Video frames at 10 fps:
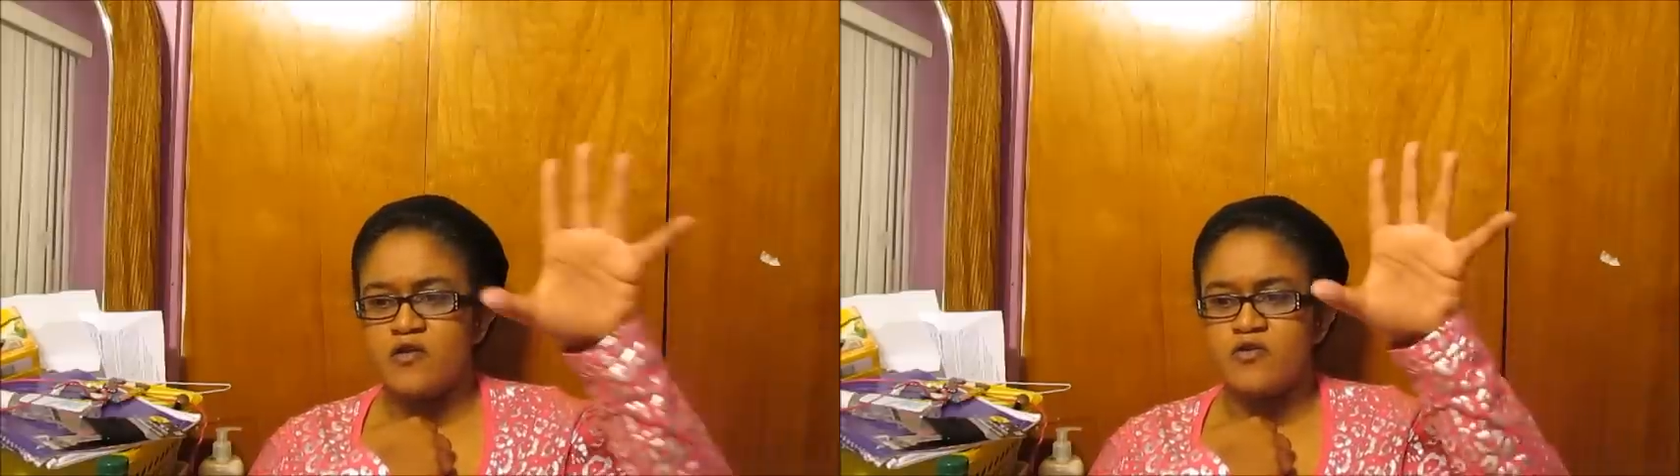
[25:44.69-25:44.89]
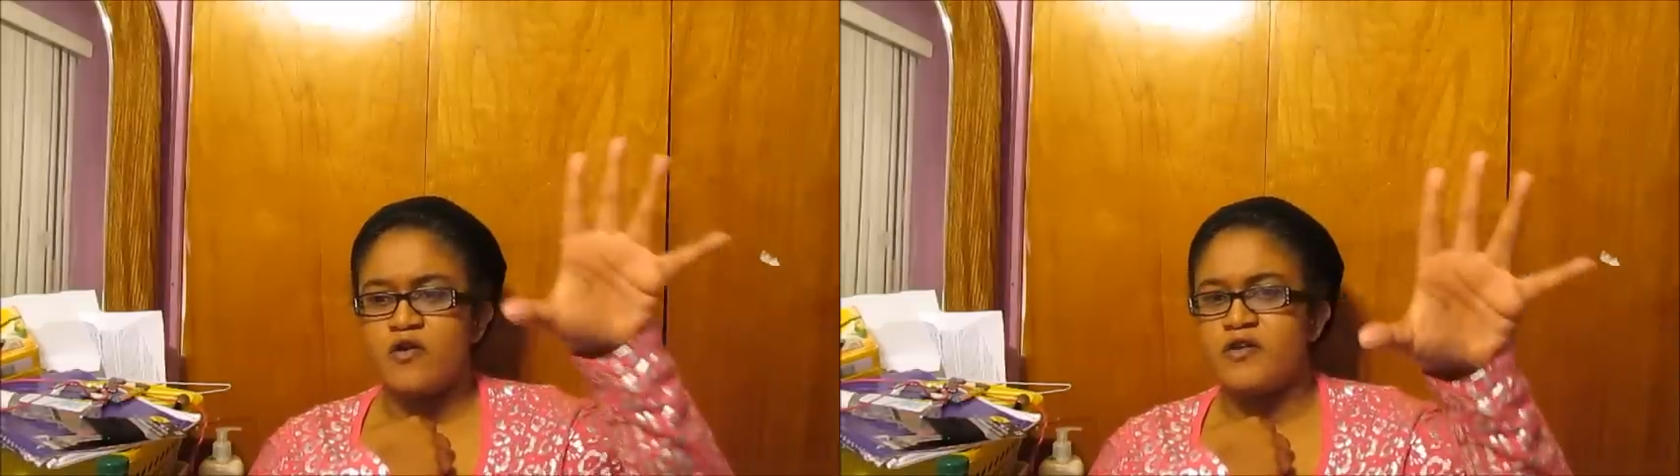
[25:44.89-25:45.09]

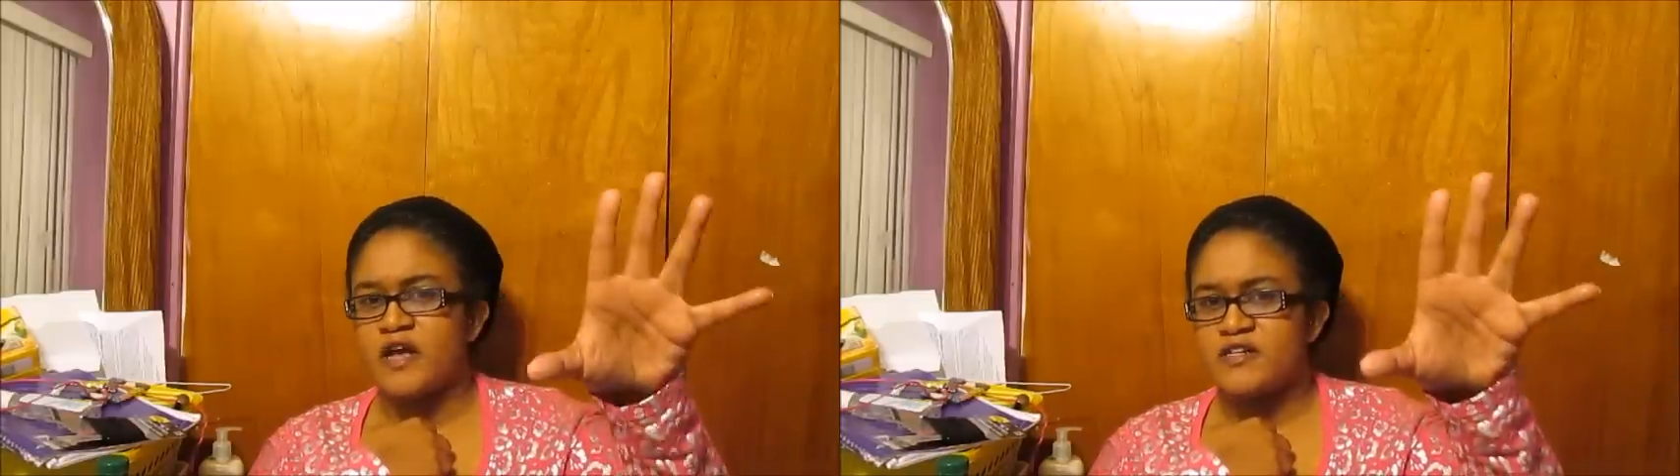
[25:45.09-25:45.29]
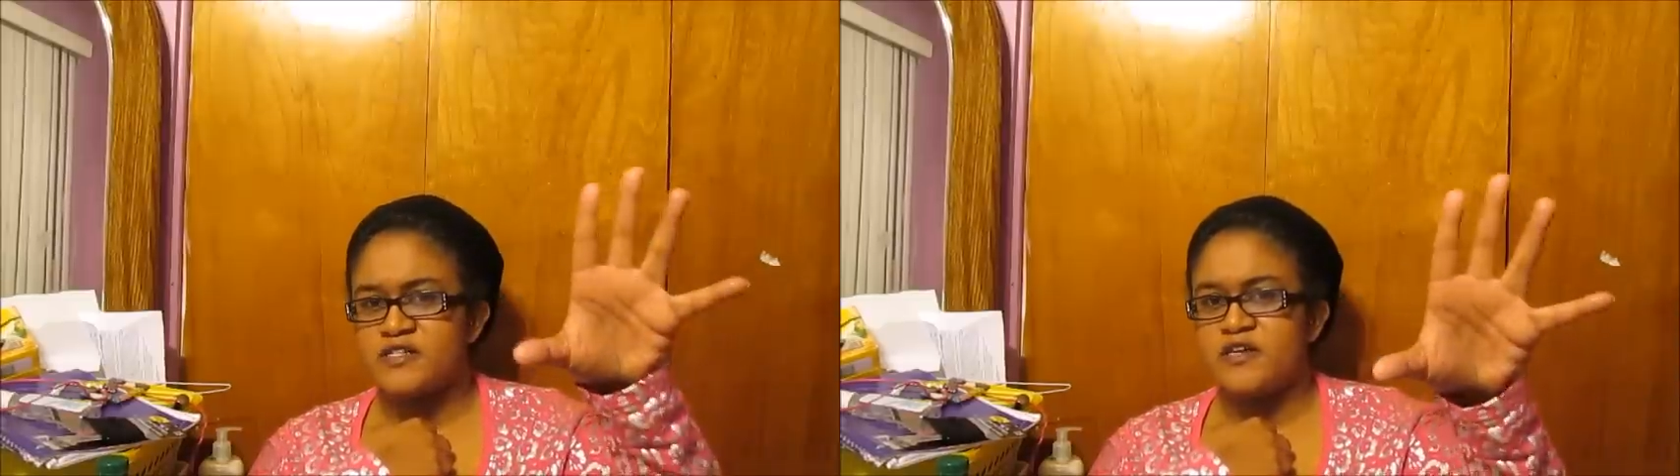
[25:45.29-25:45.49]
her daughter did
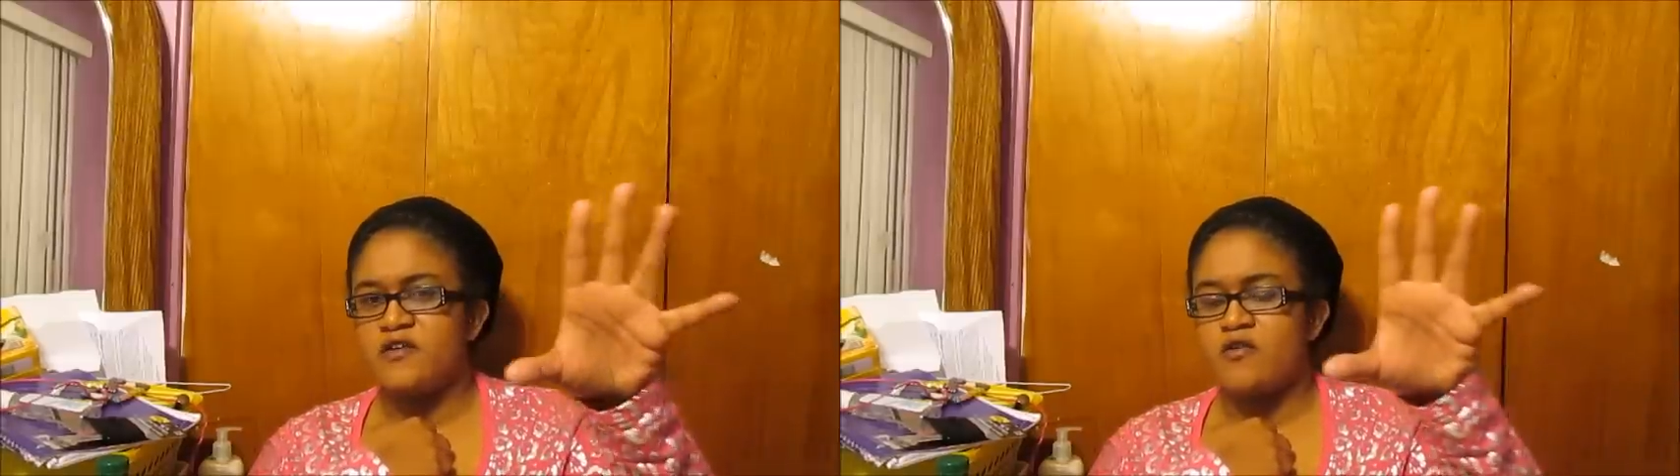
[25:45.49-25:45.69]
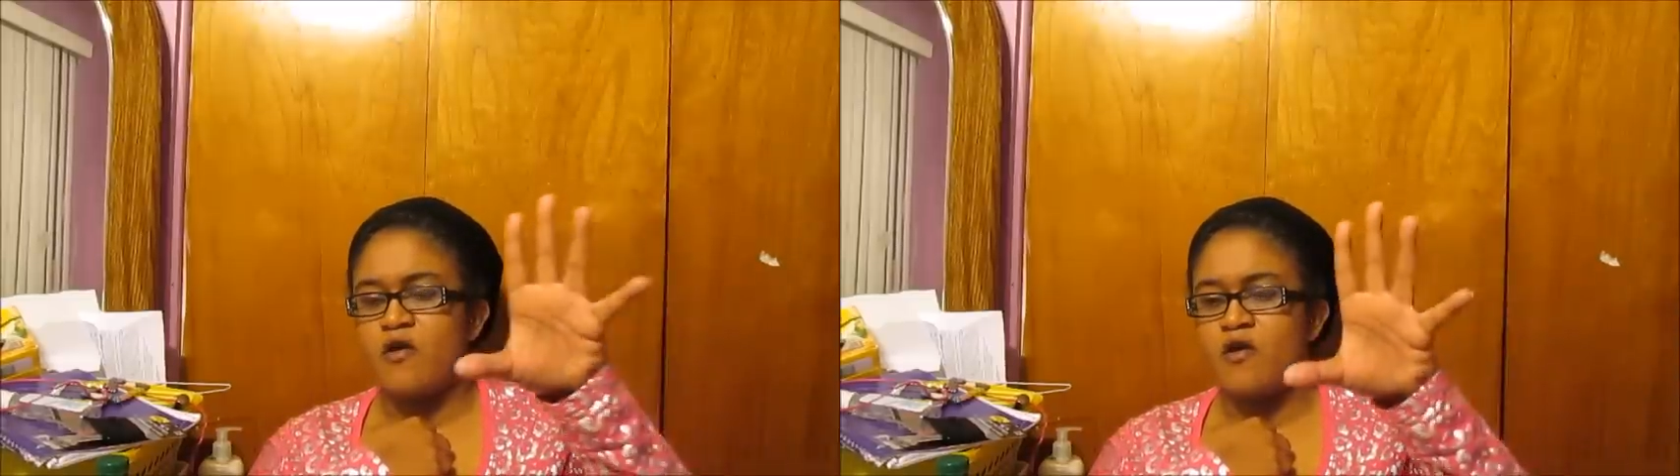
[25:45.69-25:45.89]
not sit
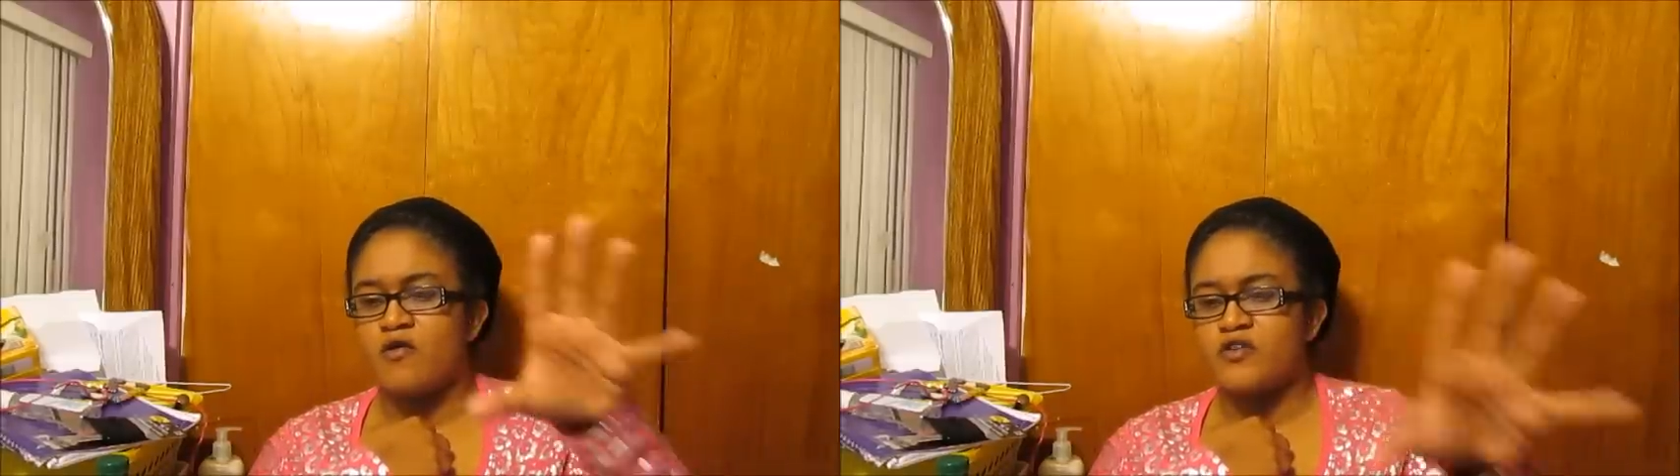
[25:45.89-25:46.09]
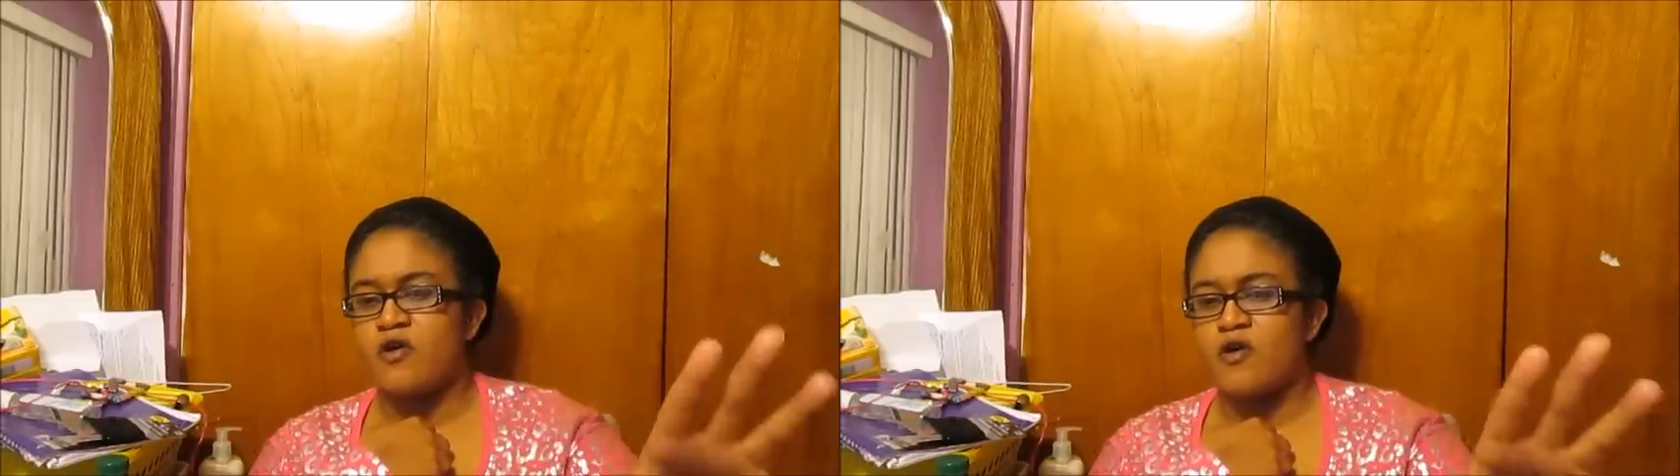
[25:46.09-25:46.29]
here and call
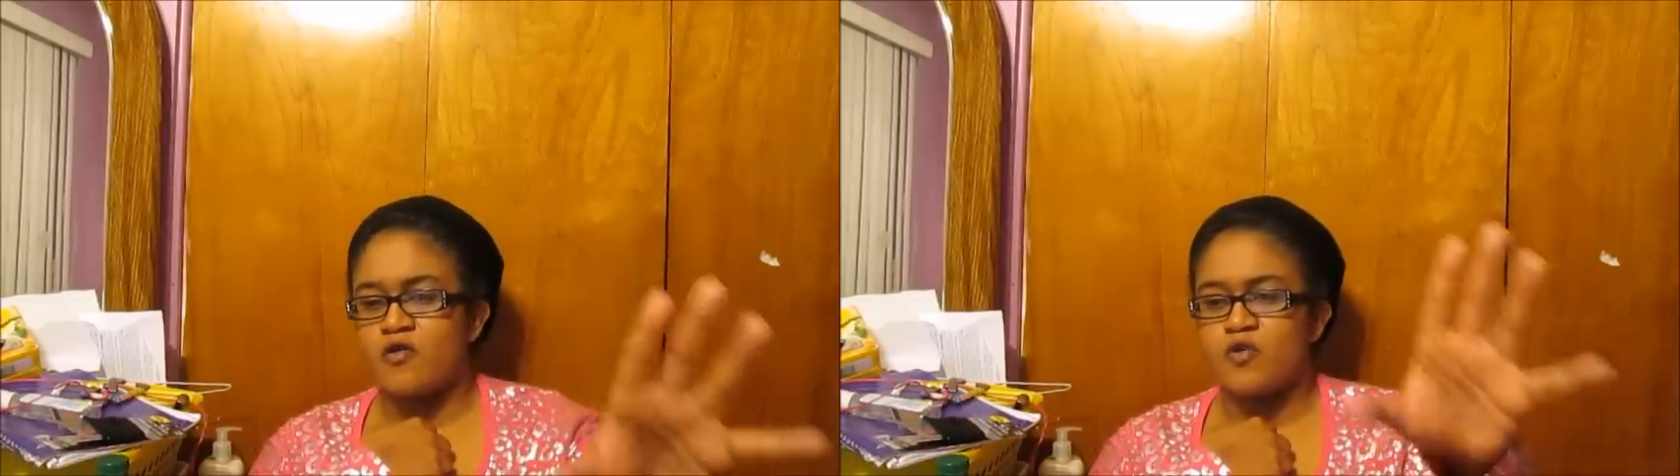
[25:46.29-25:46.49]
her dog or